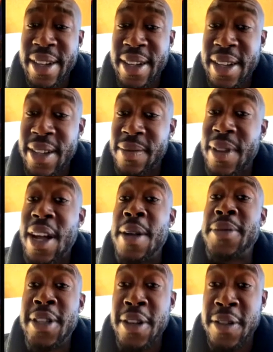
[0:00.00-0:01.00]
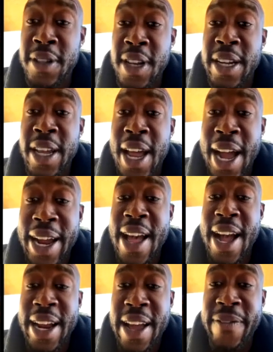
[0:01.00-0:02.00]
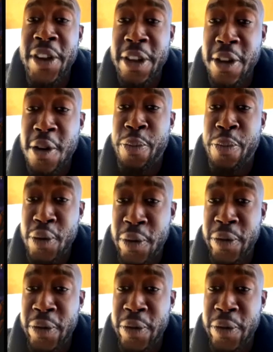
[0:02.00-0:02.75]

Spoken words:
still dunking. I got video proof.